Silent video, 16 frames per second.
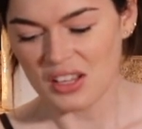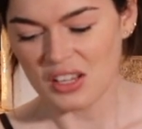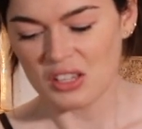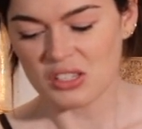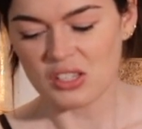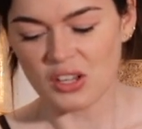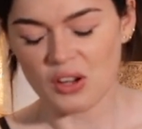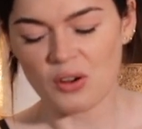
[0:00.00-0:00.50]

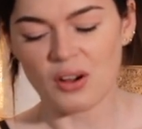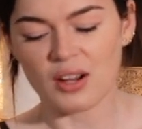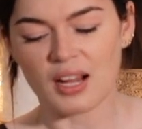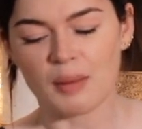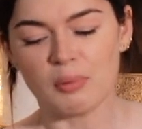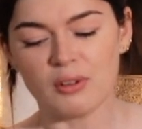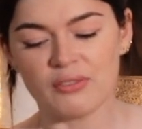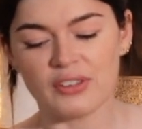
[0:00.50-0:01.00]
So a
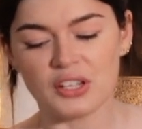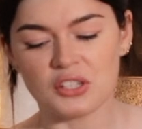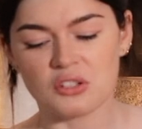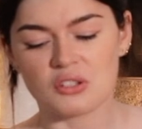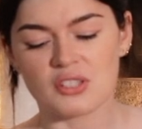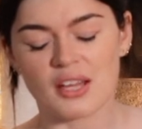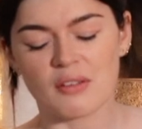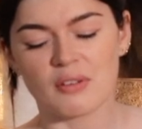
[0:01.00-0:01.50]
couple of
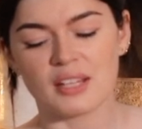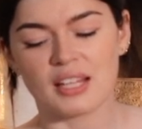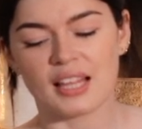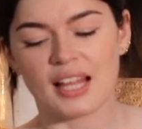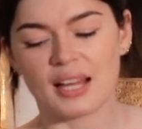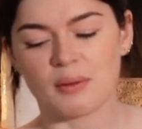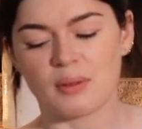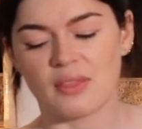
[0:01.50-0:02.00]
features I really
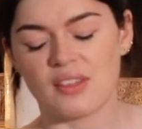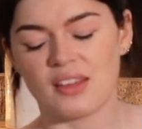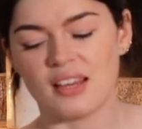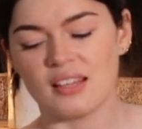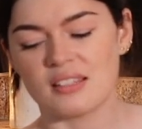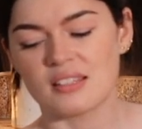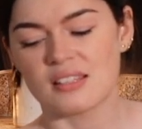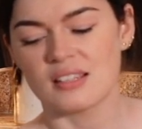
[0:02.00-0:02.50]
like with
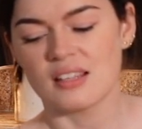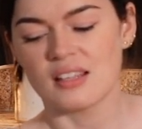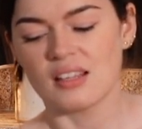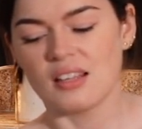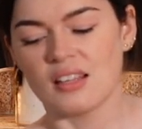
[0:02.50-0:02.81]
this.